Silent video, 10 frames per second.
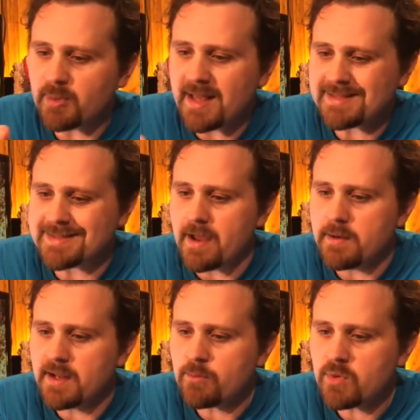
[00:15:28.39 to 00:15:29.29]
it's
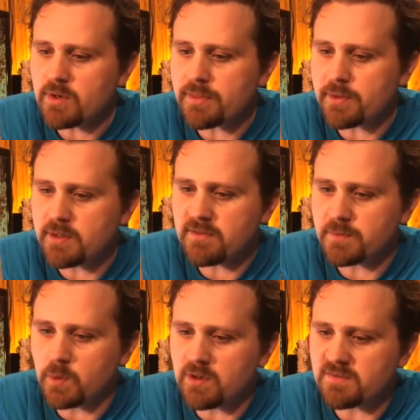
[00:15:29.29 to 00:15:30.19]
number
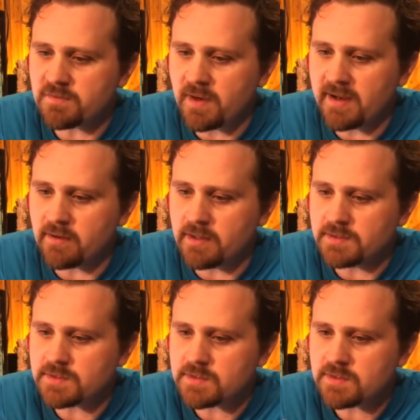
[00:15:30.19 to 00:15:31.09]
34
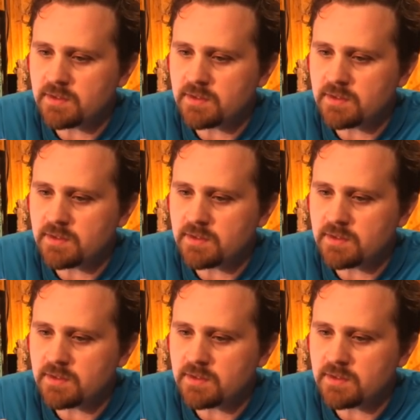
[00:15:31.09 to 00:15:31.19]
fragrance